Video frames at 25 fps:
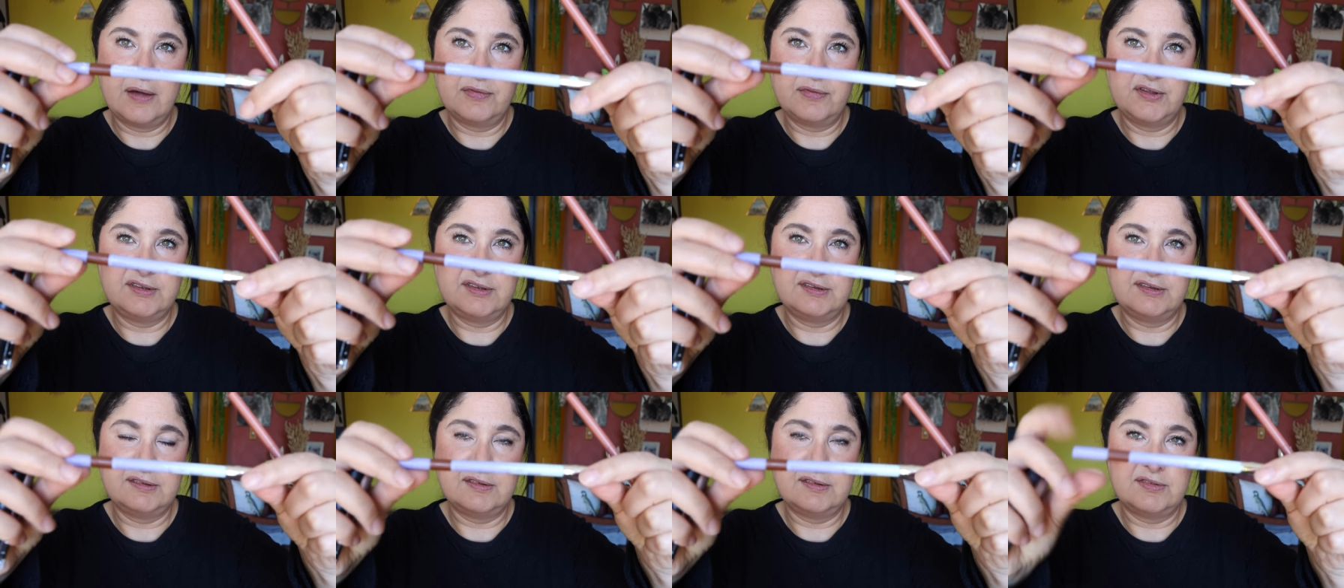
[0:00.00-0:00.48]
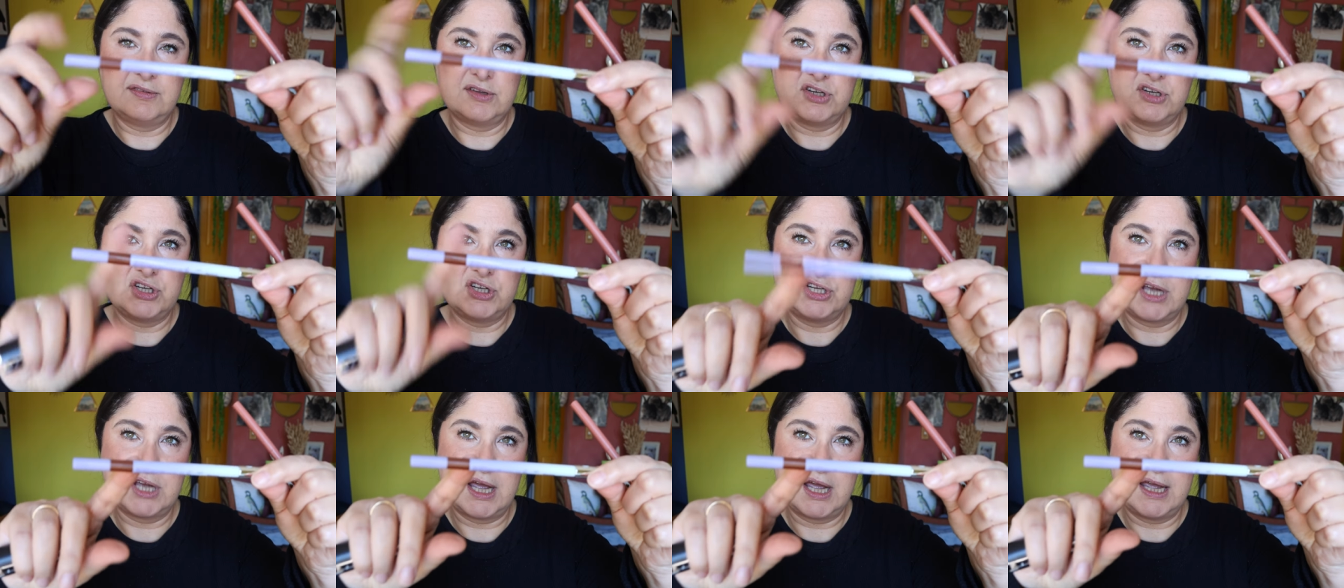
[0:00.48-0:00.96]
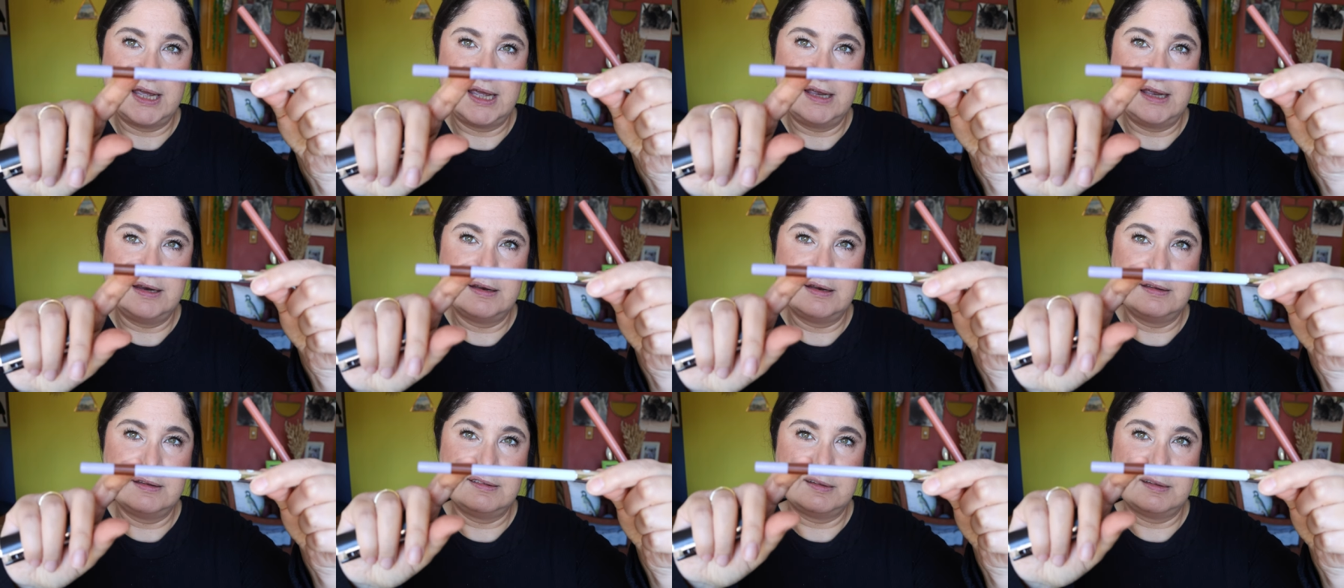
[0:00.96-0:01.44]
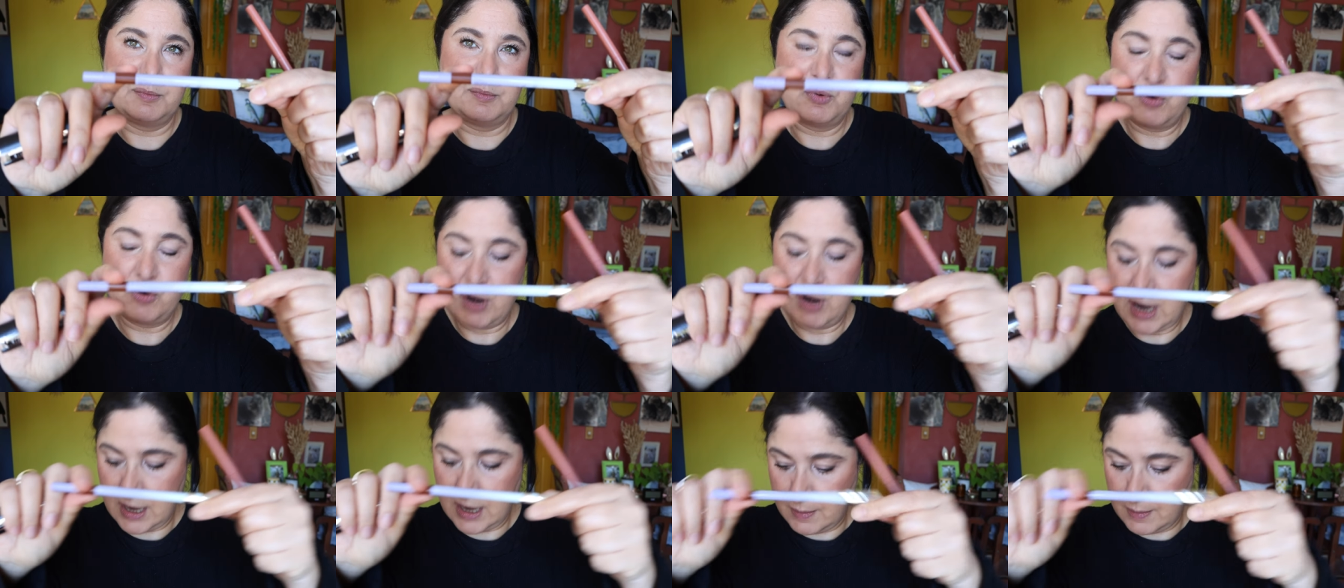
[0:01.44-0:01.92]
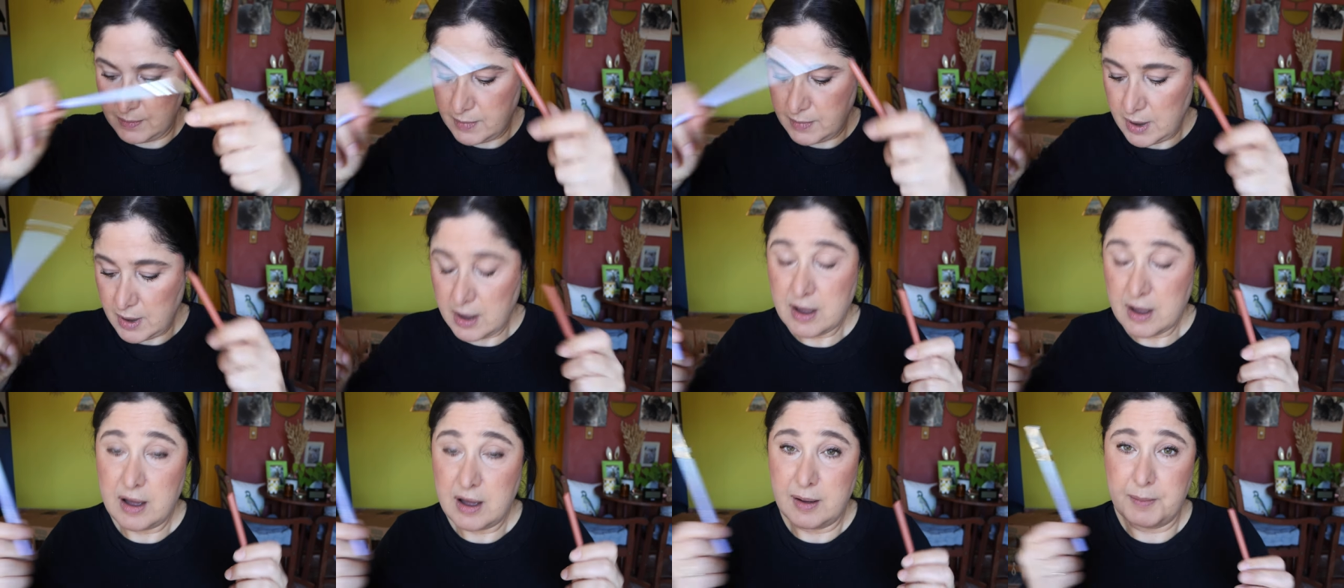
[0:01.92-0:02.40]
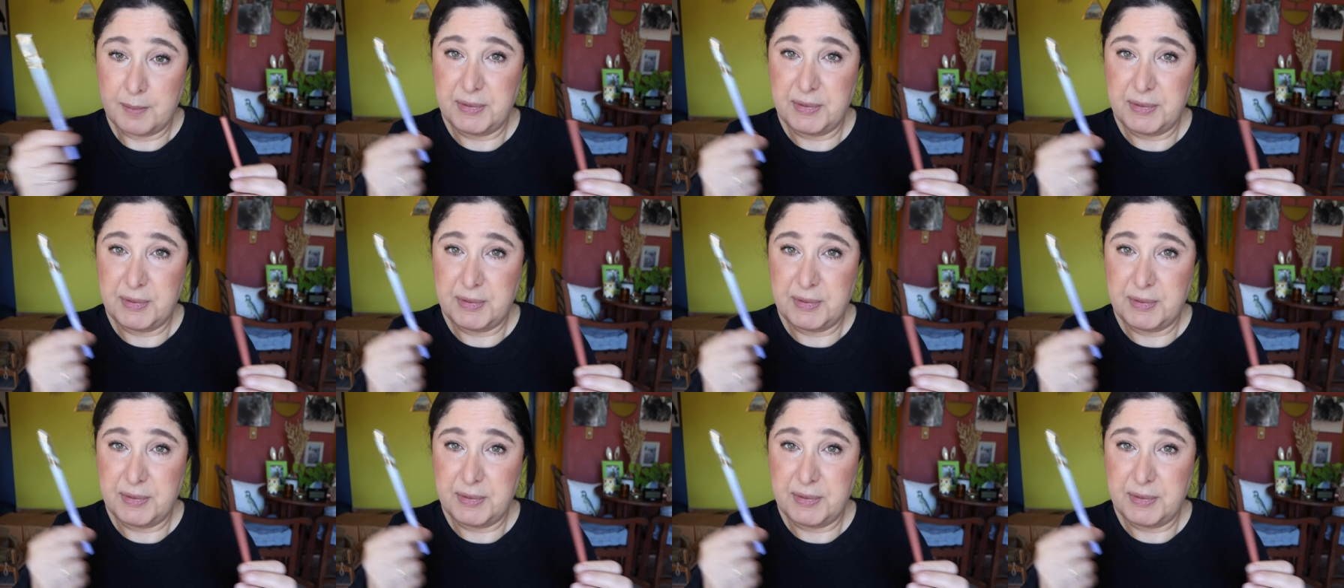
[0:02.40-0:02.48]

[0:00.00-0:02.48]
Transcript: this is in the shade Supreme